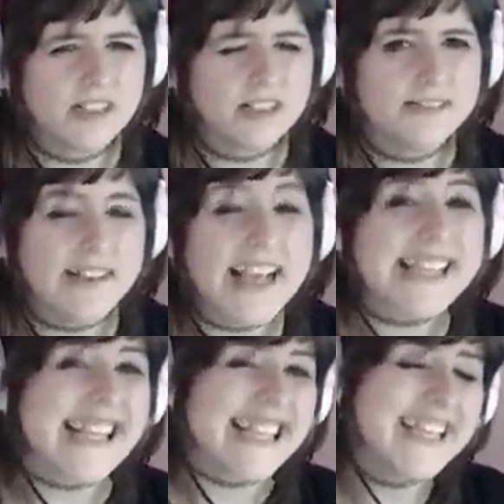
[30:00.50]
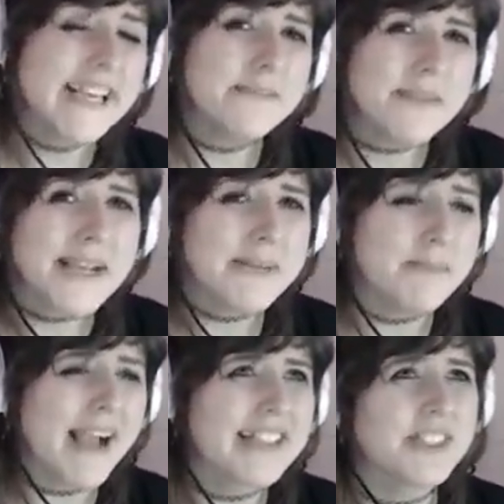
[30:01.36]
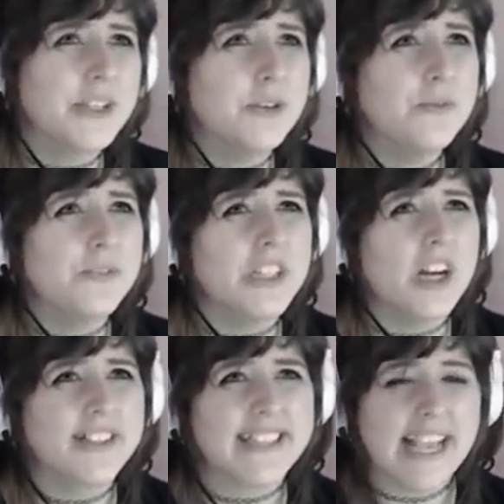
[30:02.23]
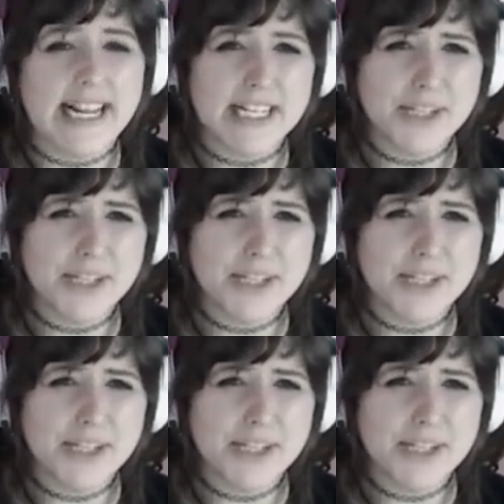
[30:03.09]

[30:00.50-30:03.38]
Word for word: I think they've made Max Goof non-canon,